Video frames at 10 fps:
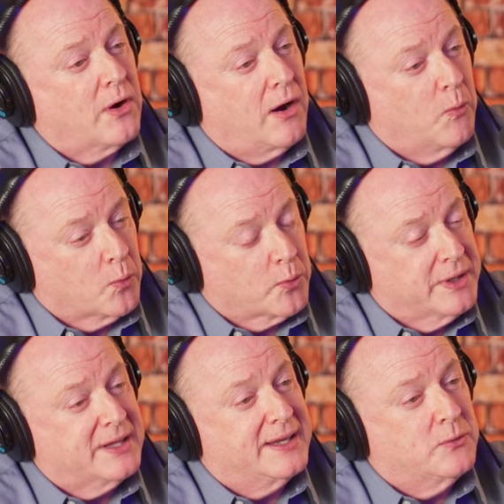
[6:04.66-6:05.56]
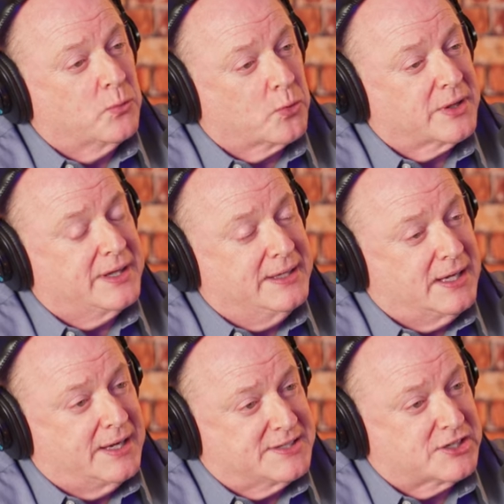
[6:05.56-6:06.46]
a really really
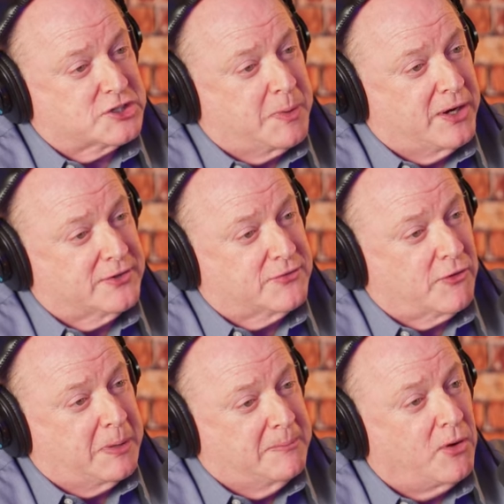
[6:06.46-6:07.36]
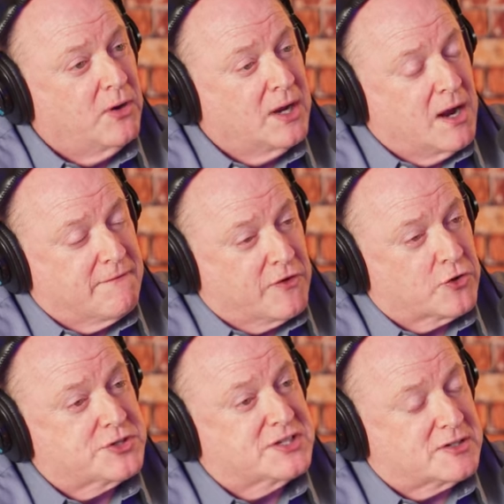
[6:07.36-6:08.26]
nice experience for people
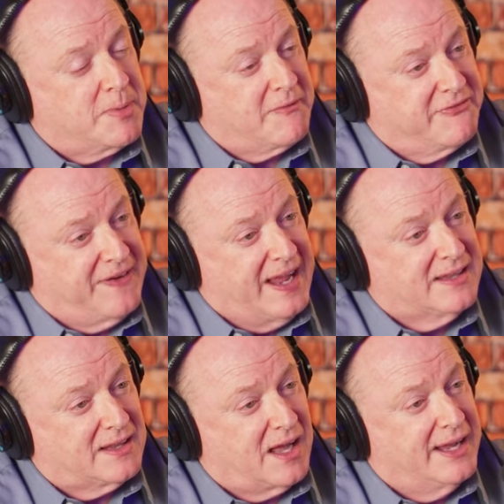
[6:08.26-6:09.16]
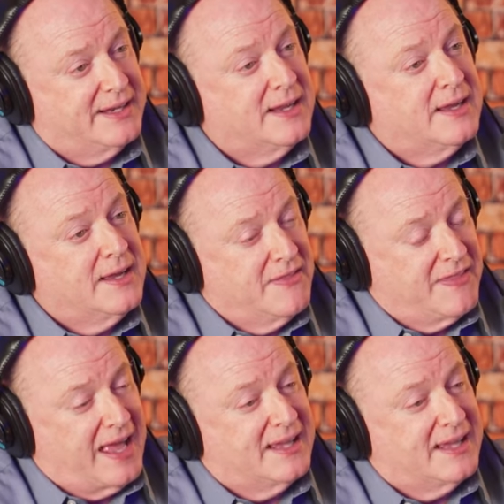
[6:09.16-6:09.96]
versus a buffet line right.